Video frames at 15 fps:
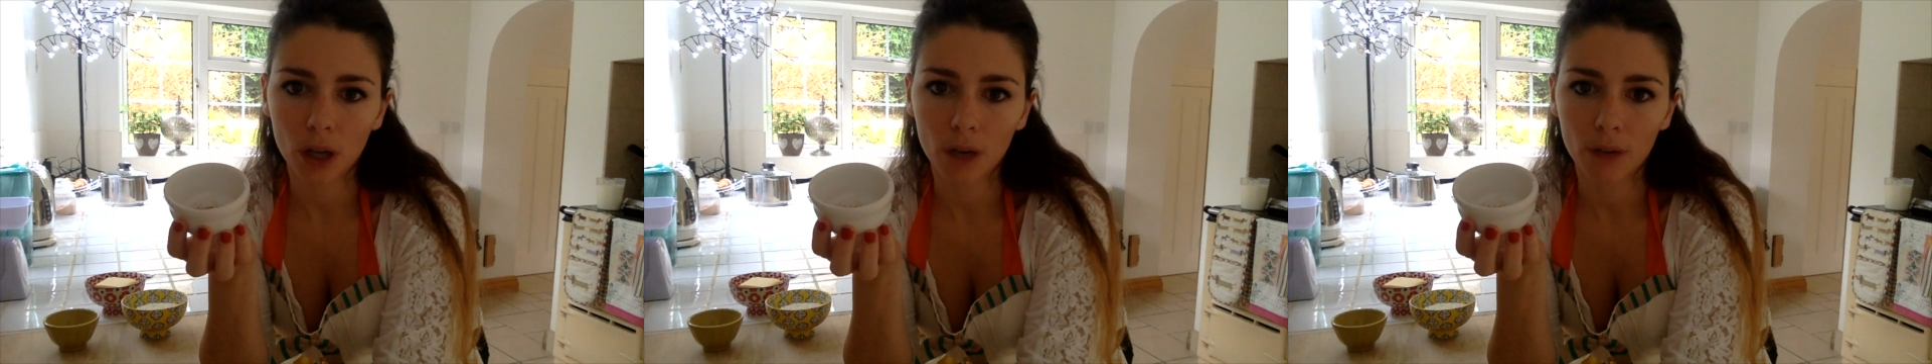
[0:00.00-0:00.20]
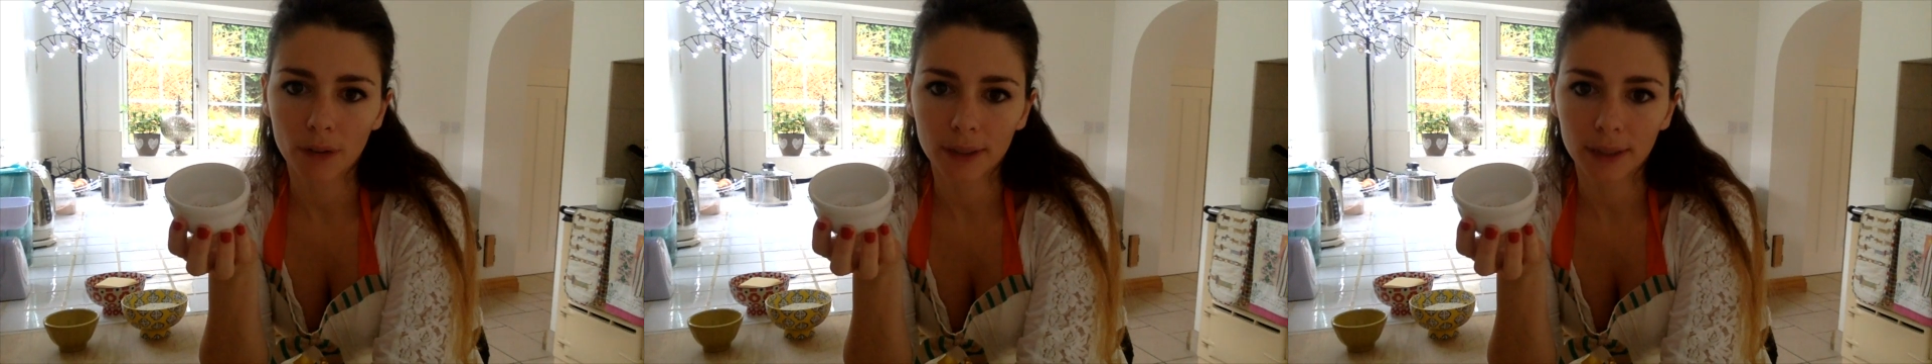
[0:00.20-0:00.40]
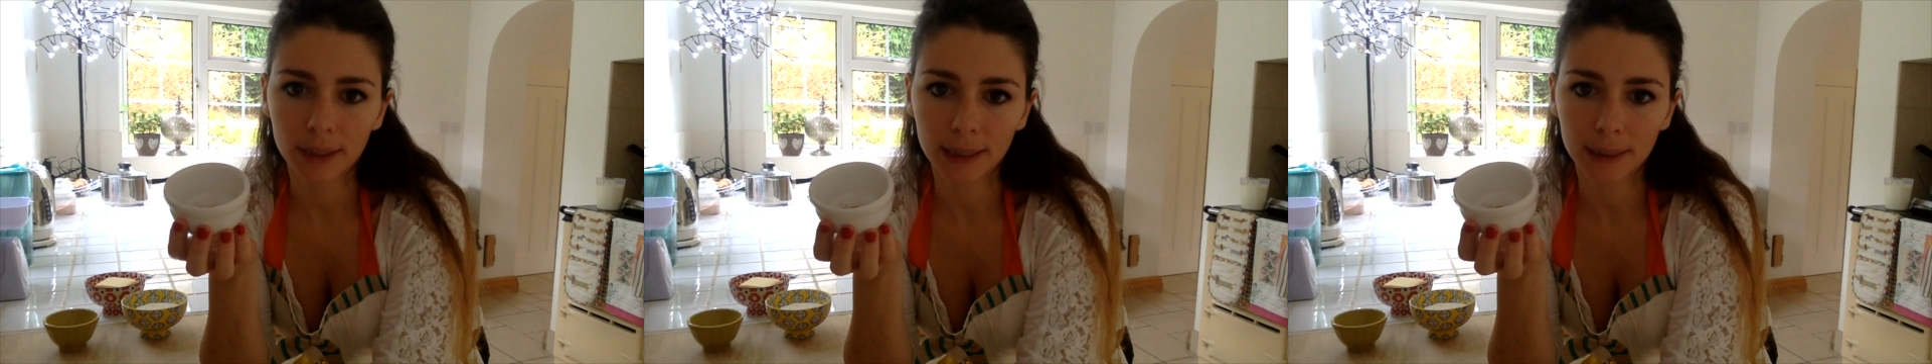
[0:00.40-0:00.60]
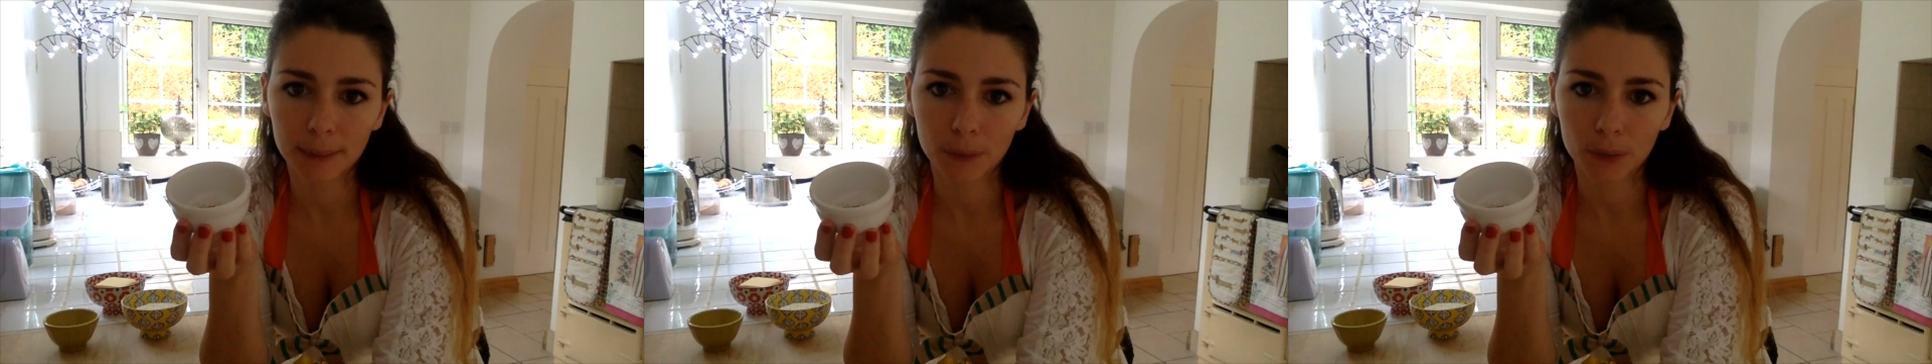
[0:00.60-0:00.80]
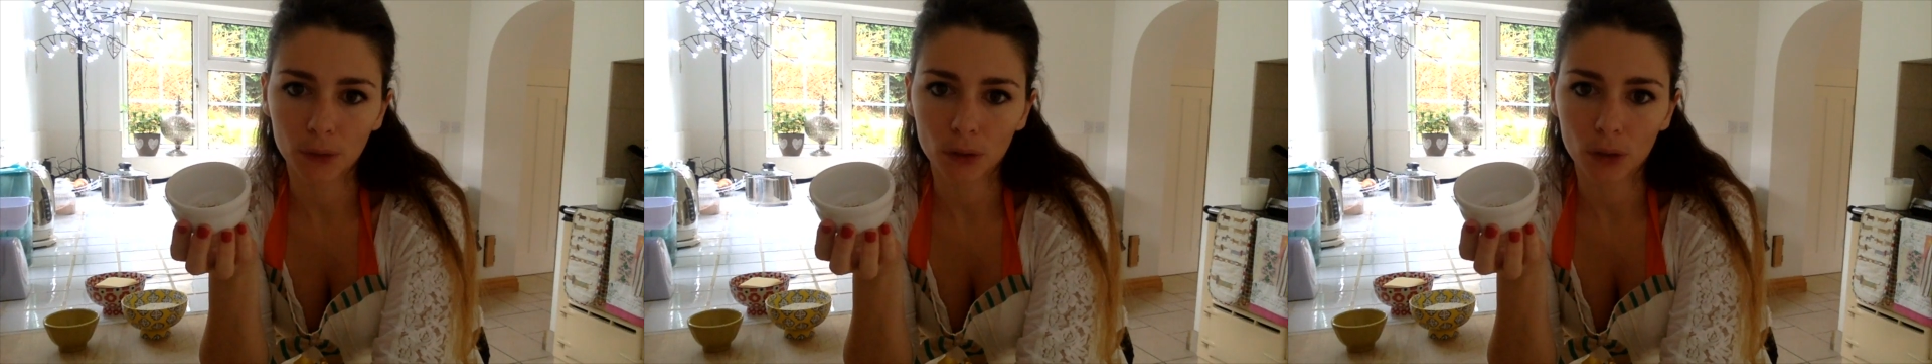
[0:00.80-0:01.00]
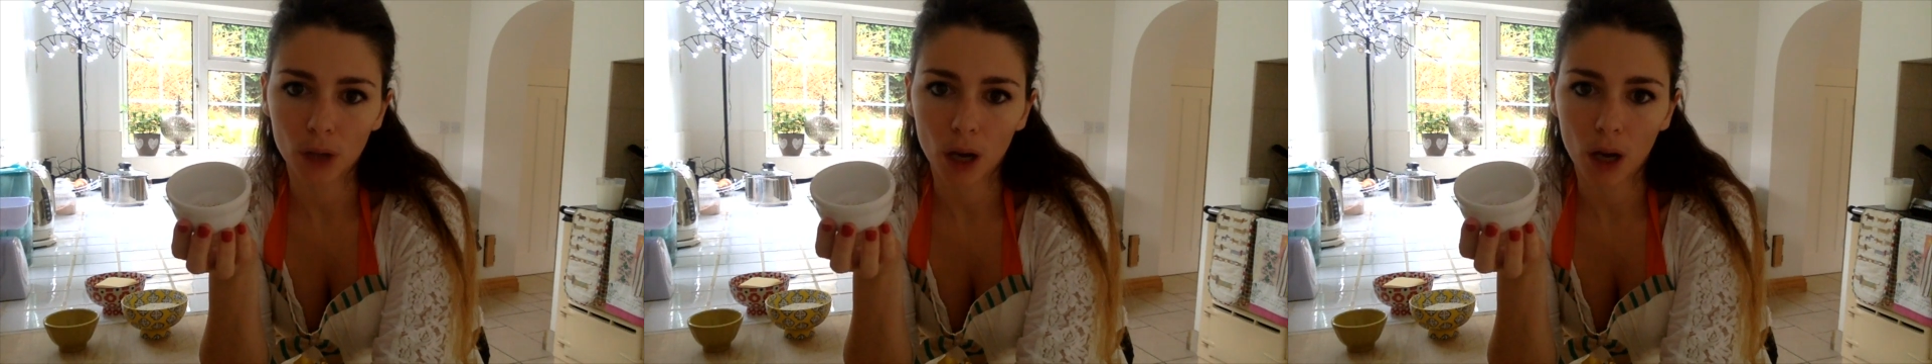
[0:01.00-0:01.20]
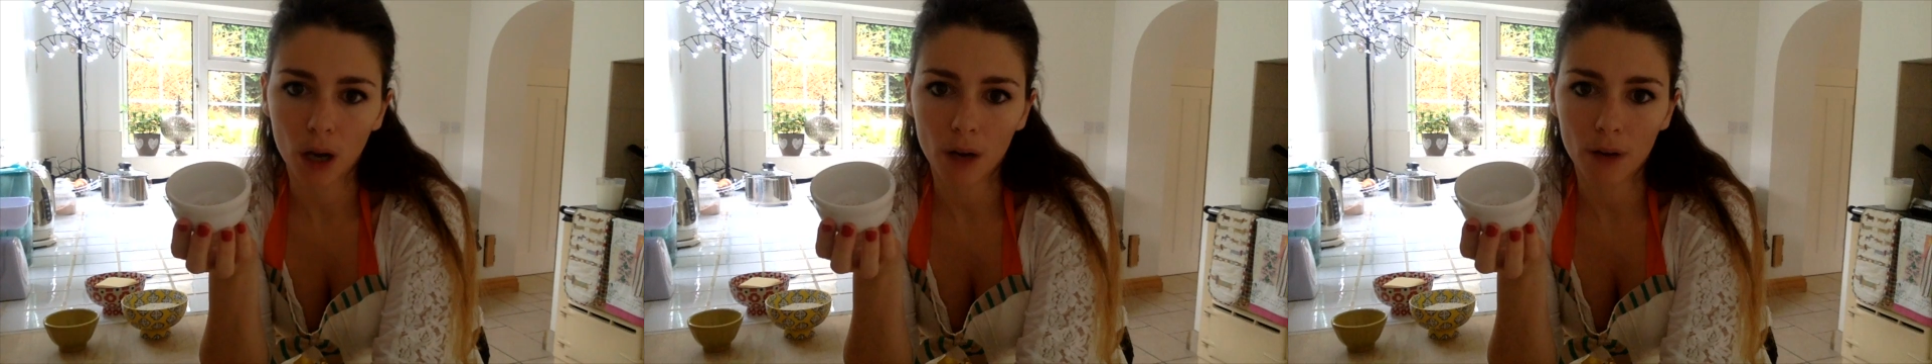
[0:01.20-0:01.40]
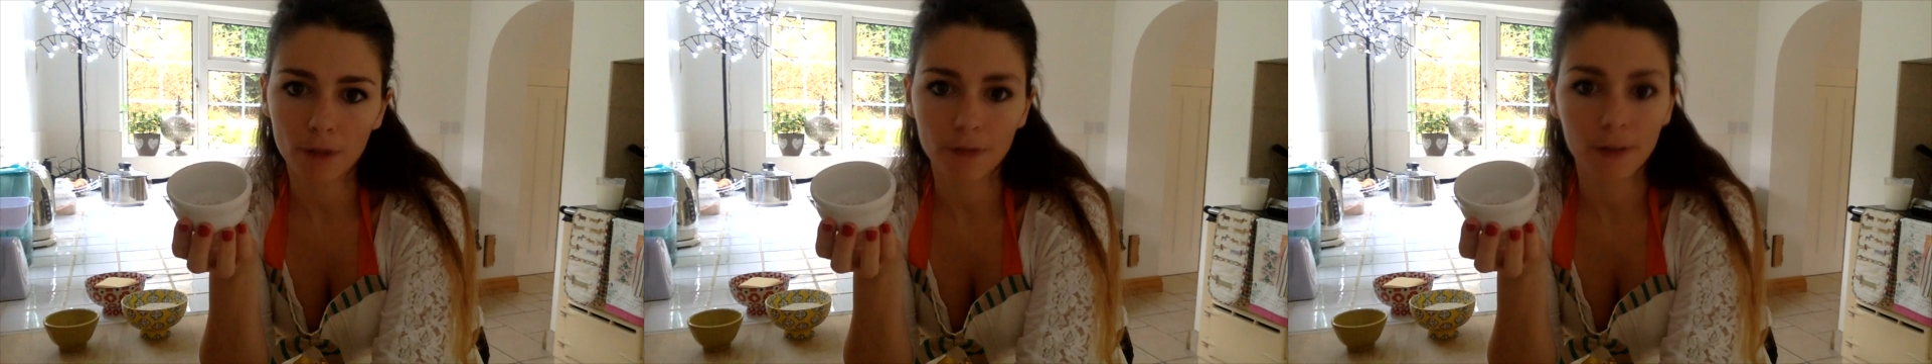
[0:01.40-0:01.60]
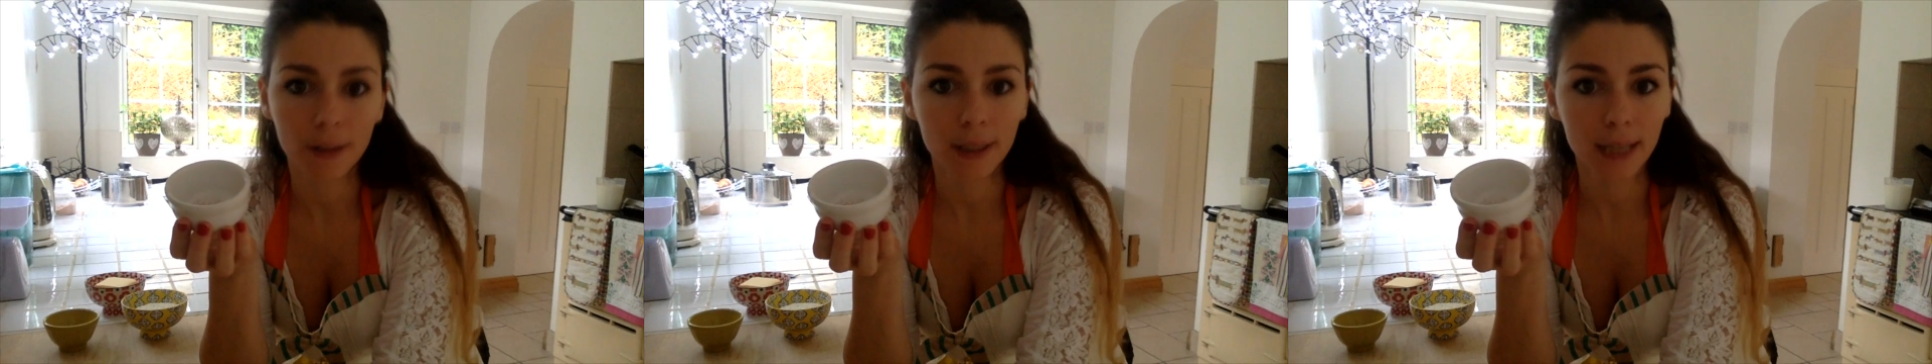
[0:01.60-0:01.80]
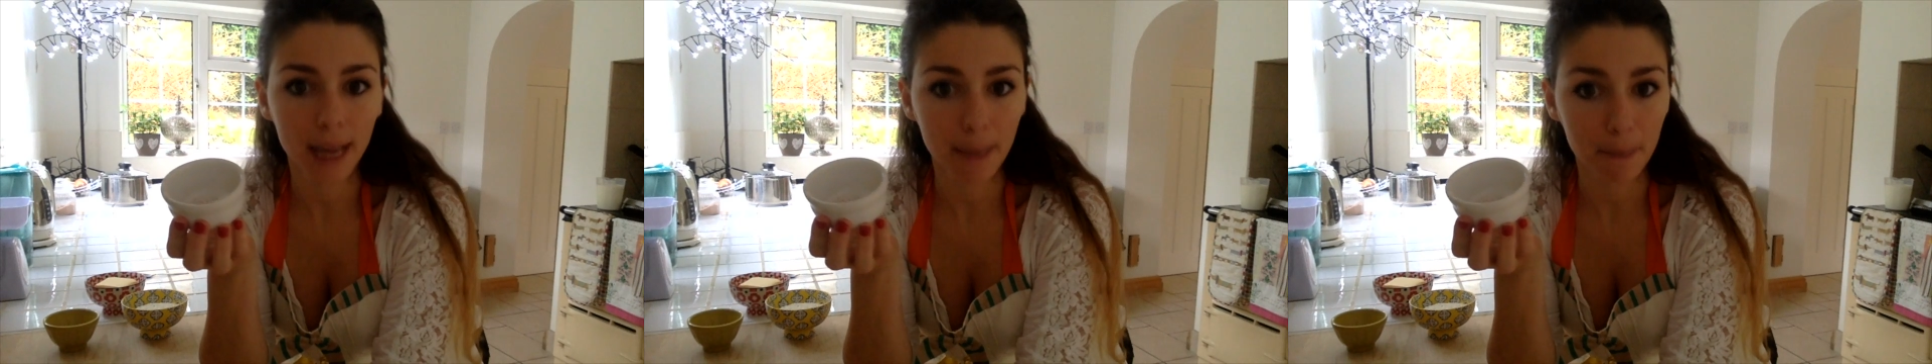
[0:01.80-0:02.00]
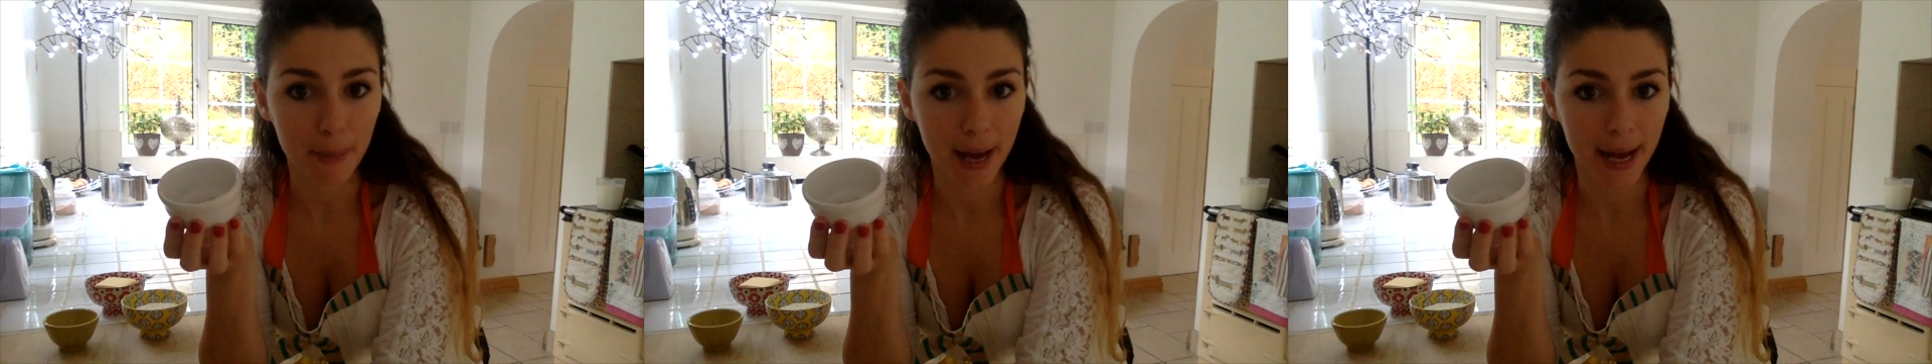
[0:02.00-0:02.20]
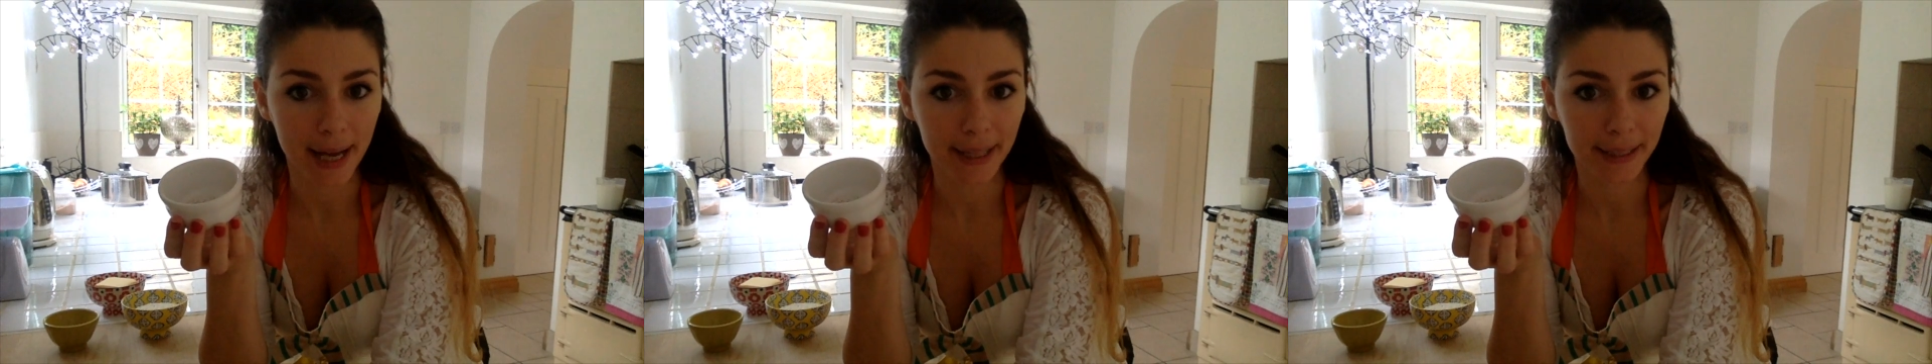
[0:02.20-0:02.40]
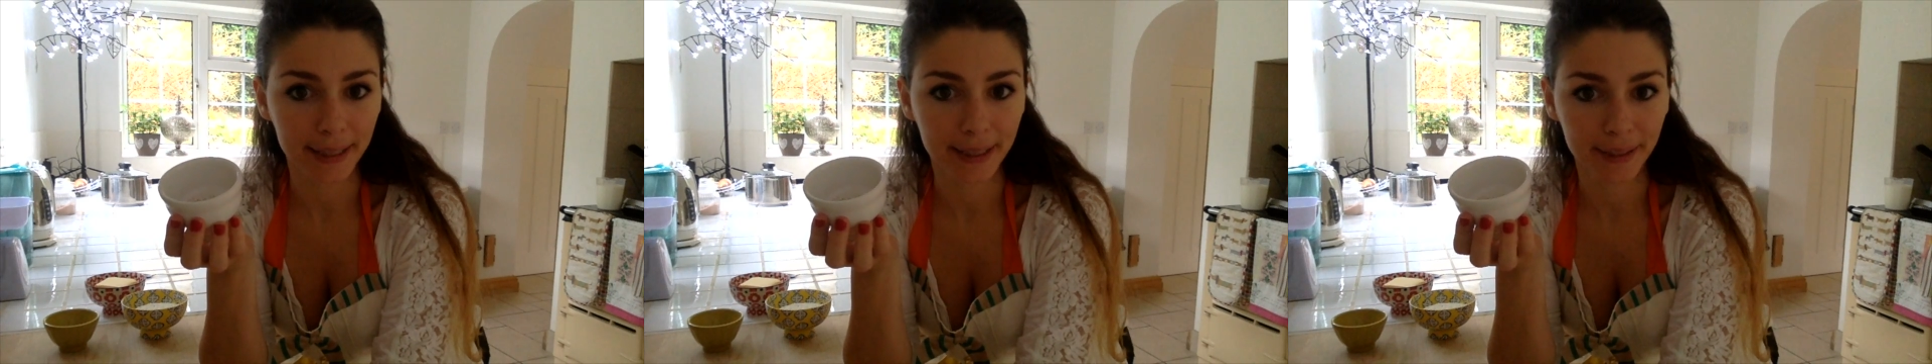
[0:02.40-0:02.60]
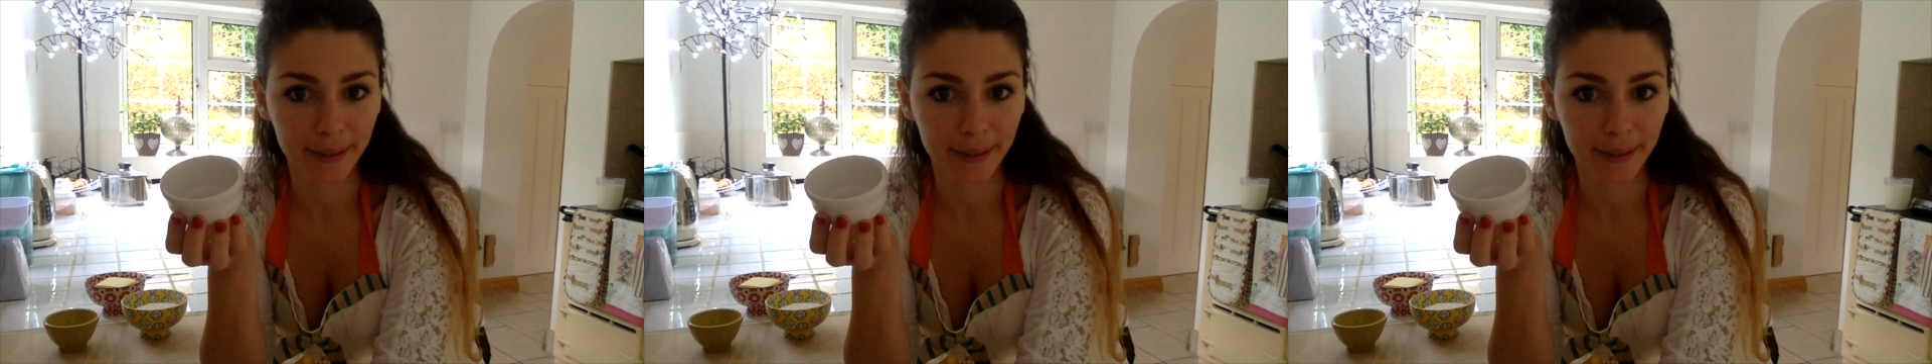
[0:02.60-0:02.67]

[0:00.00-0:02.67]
of a teaspoon of nutmeg,